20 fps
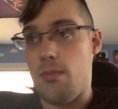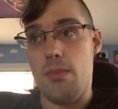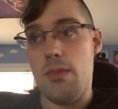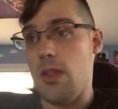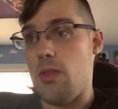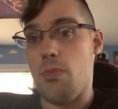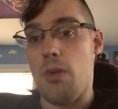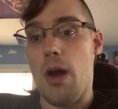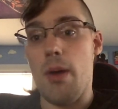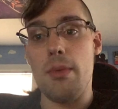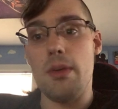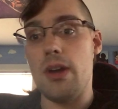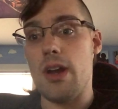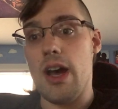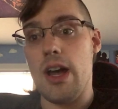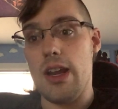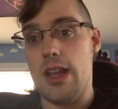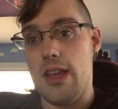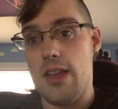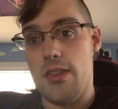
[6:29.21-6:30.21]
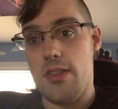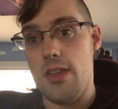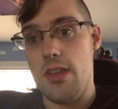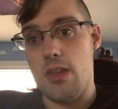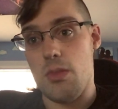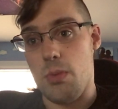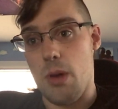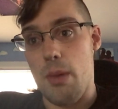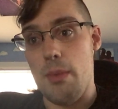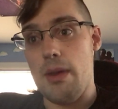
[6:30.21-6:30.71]
It's probably not easy,
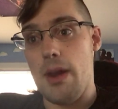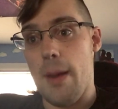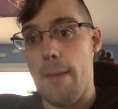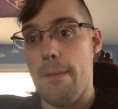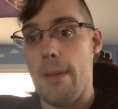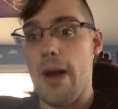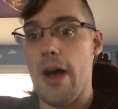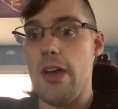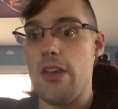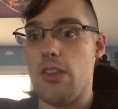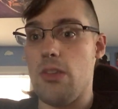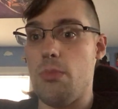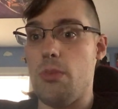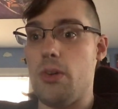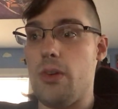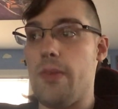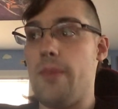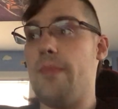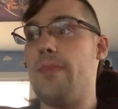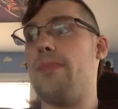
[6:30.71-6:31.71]
it's probably not possible.